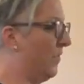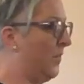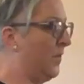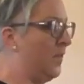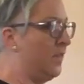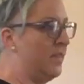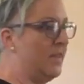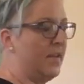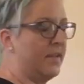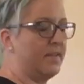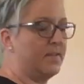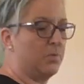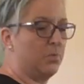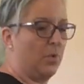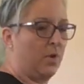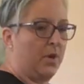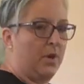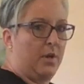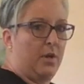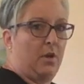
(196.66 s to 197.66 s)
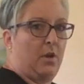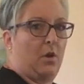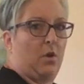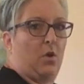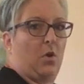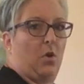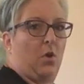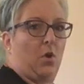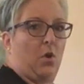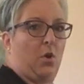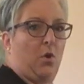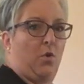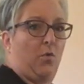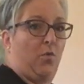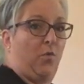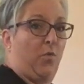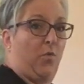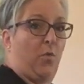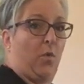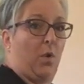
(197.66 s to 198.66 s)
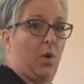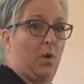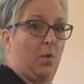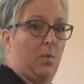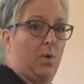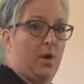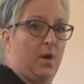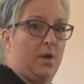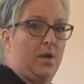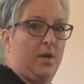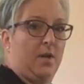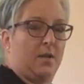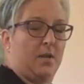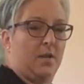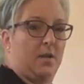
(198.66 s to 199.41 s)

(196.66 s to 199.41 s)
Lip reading: for this, we're going to go forward.